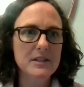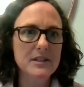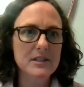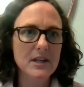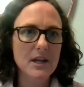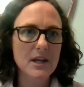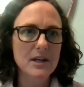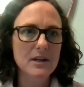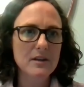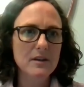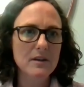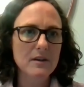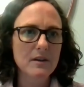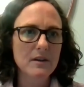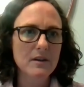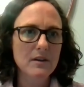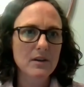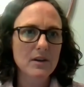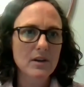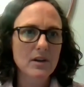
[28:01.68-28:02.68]
state
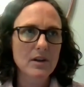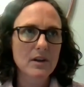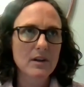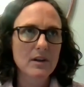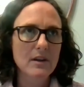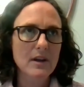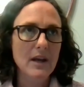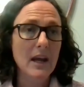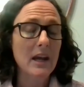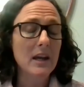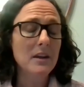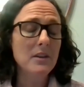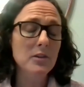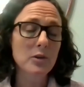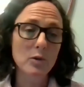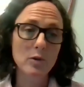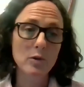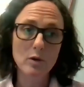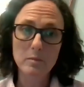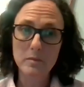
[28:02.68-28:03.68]
and
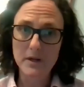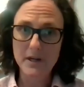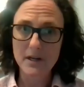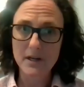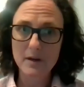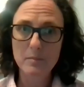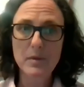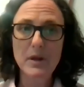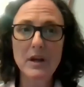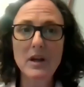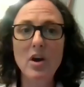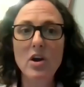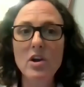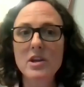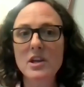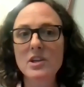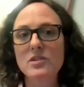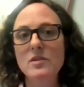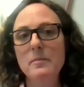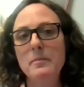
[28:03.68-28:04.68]
local money, but
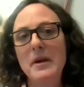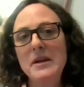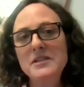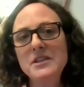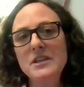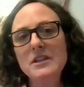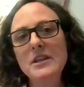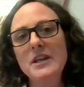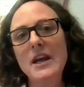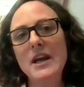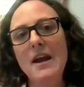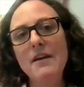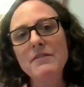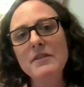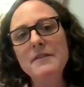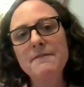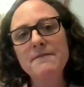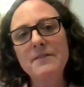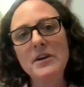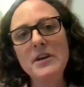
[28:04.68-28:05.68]
basically
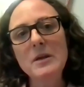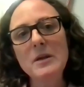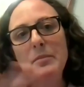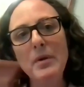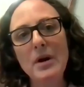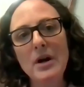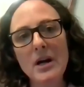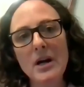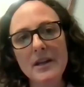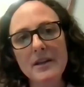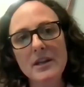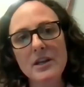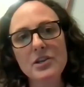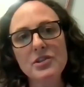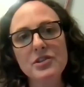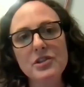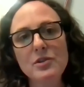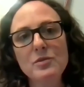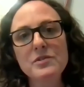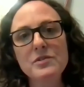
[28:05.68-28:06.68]
every funding pot that
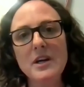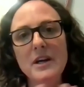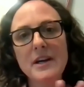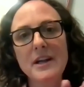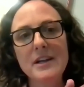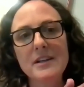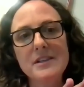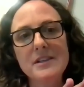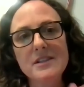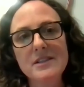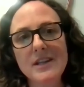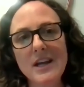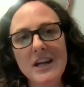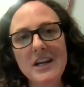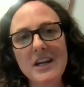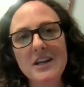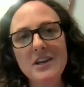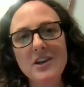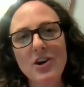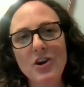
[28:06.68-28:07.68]
is used on a
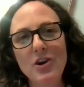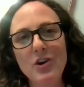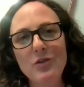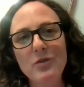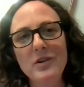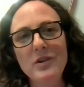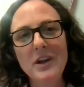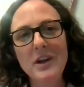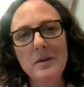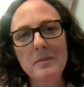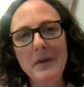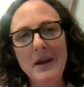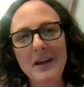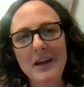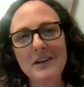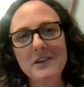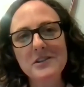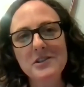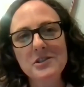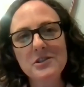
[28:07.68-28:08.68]
state-owned and
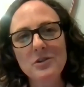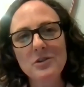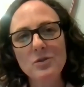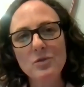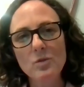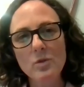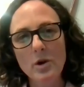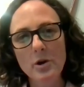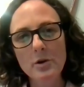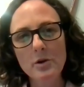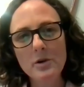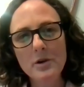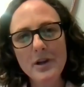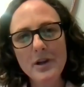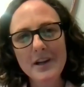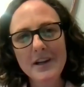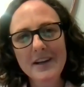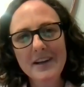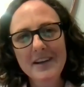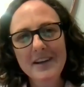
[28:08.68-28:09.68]
managed
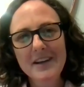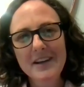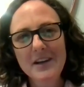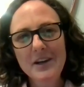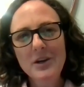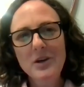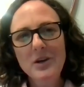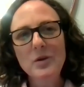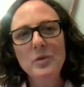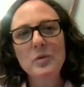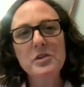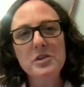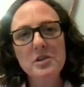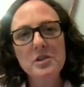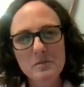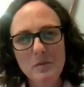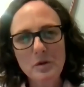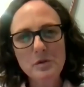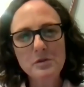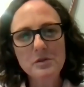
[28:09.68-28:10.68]
road, which
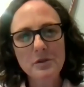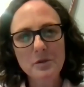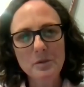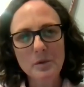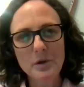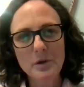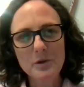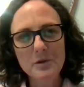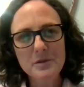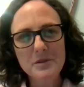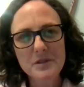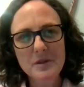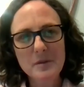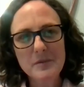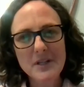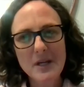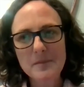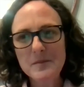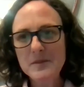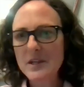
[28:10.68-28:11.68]
is most of the roads,
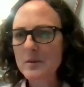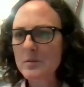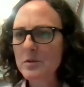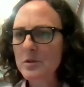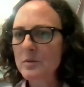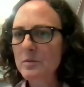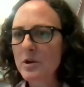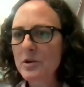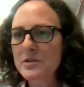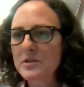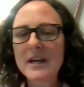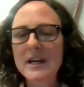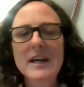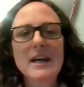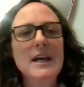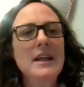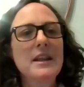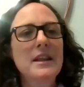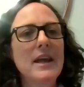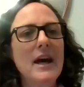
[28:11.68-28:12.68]
sometimes neighborhood roads,
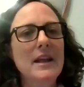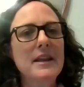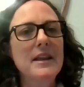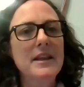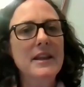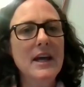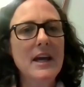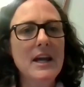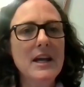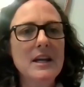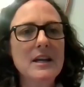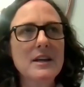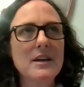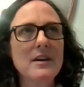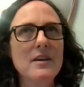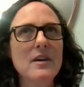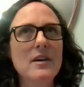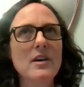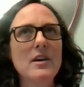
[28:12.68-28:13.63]
that they